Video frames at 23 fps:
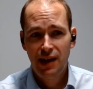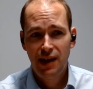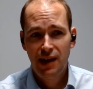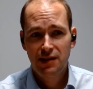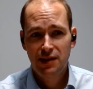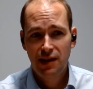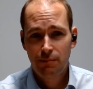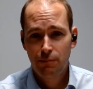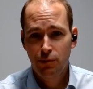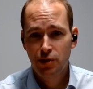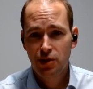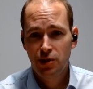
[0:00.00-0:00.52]

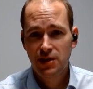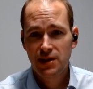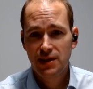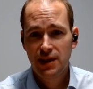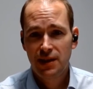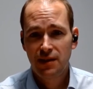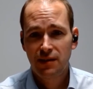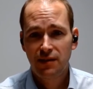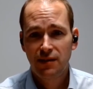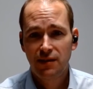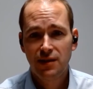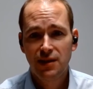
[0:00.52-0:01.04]
temperature
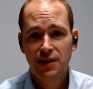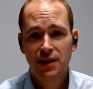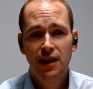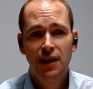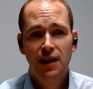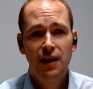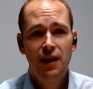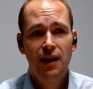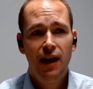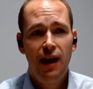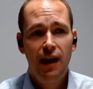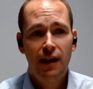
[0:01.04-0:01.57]
sensors
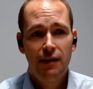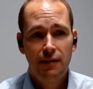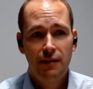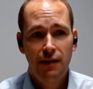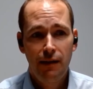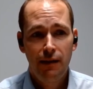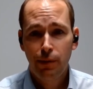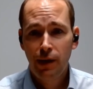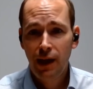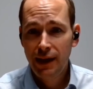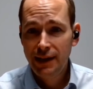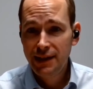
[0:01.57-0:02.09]
and
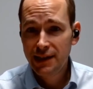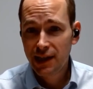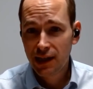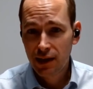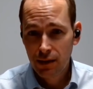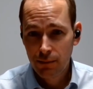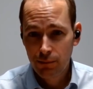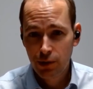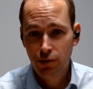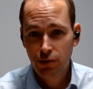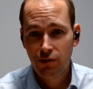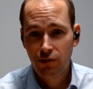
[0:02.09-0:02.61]
placing
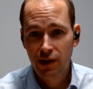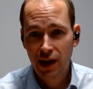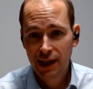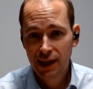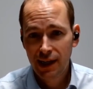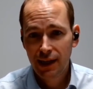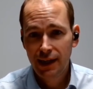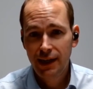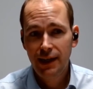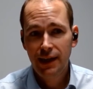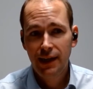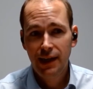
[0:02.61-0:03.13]
them
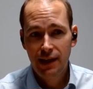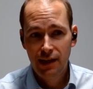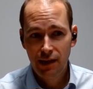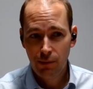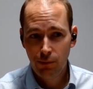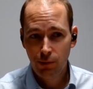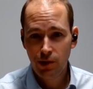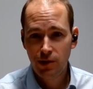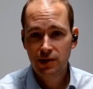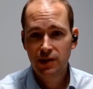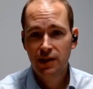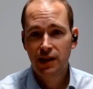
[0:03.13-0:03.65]
correctly in the
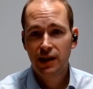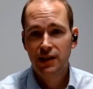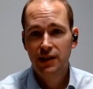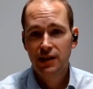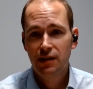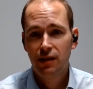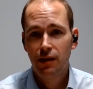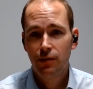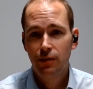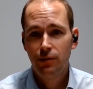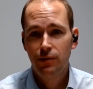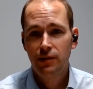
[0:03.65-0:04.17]
worst case
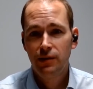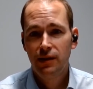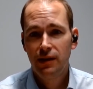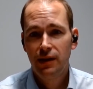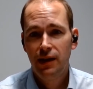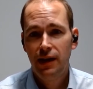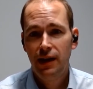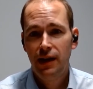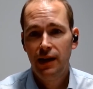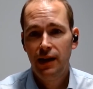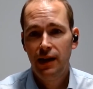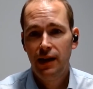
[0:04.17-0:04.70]
load
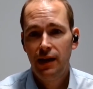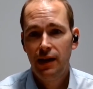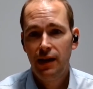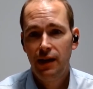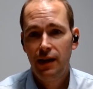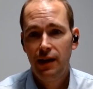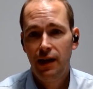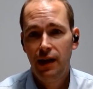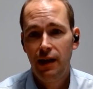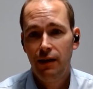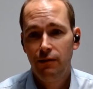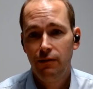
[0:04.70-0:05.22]

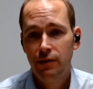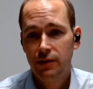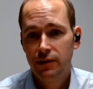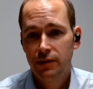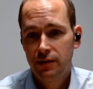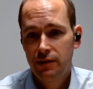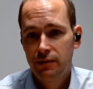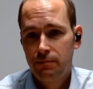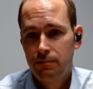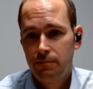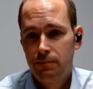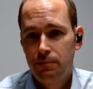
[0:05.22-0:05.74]
areas.